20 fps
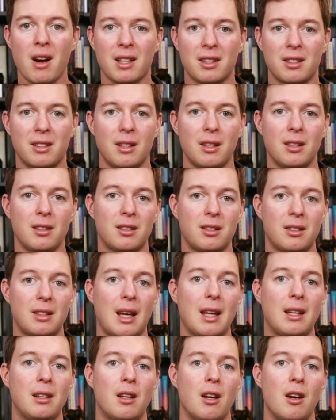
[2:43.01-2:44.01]
accidents
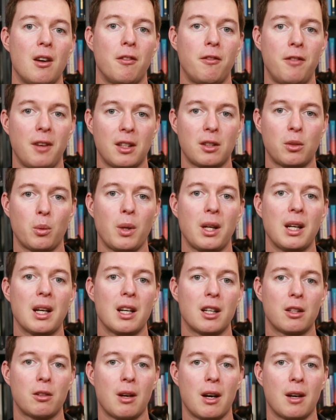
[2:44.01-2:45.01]
than fixed wing
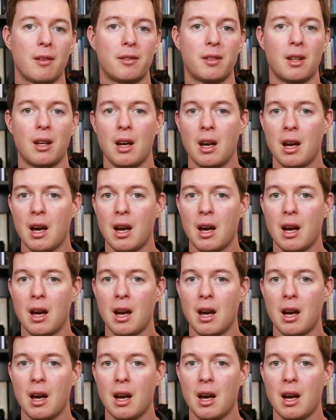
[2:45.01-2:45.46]
aircraft.